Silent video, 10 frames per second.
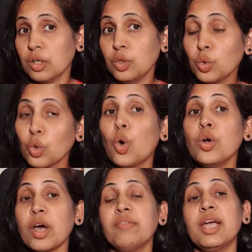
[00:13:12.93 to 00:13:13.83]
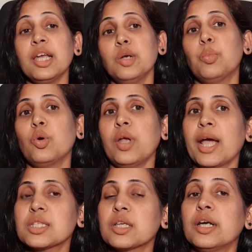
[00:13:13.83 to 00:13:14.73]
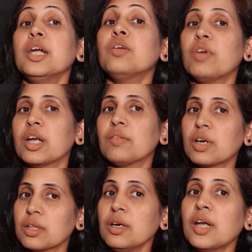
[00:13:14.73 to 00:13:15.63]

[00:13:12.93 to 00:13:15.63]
you don't avail input tax credit wherever the